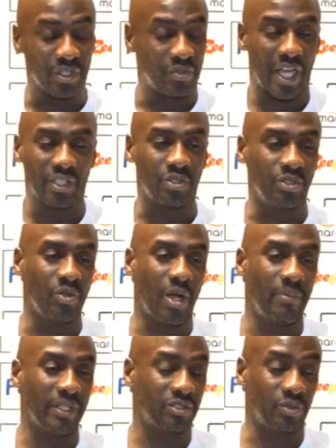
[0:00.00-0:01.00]
we try to do
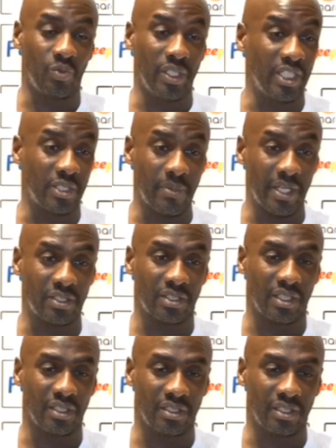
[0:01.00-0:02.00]
our best to win this
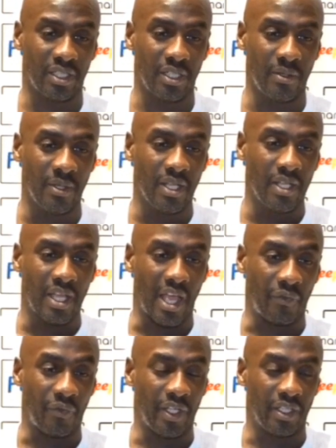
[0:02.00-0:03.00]
match, and
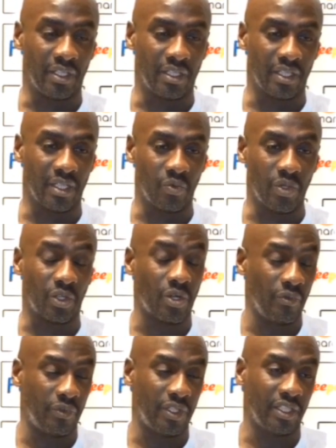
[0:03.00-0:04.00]
I think we are
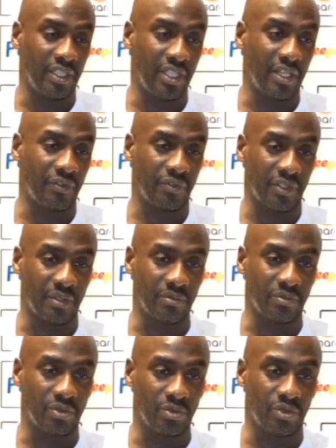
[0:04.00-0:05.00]
confident enough
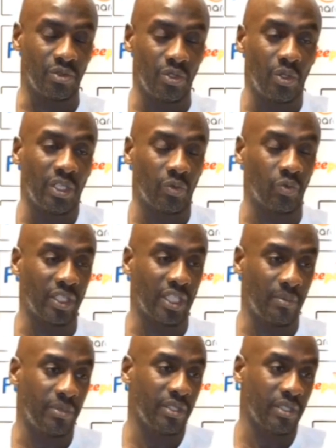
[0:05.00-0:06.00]
to know that we
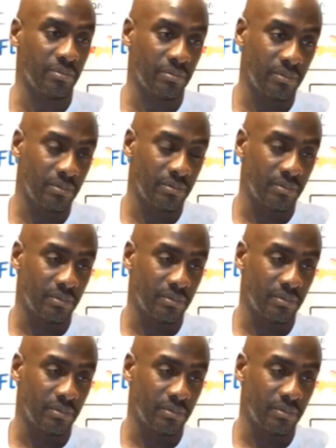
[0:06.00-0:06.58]
can beat them.